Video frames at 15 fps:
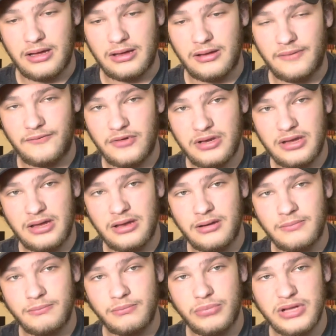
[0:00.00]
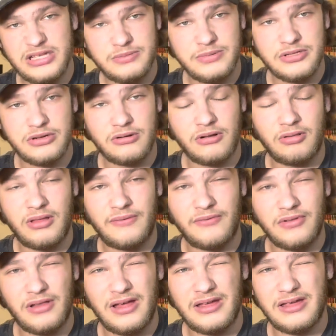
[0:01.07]
If you did, please be sure to leave a
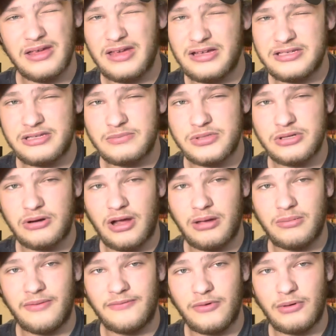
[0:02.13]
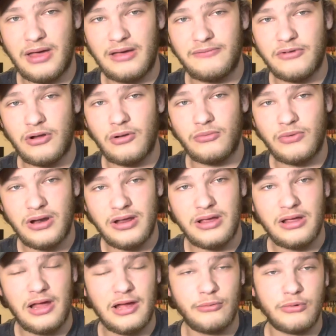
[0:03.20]
like and subscribe if you haven't already.
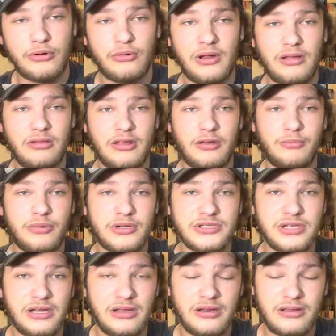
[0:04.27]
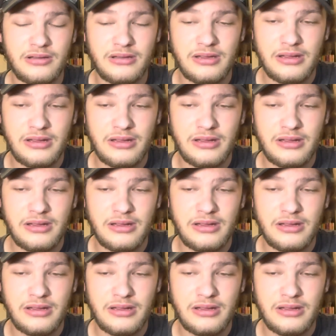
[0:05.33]
I would greatly appreciate it.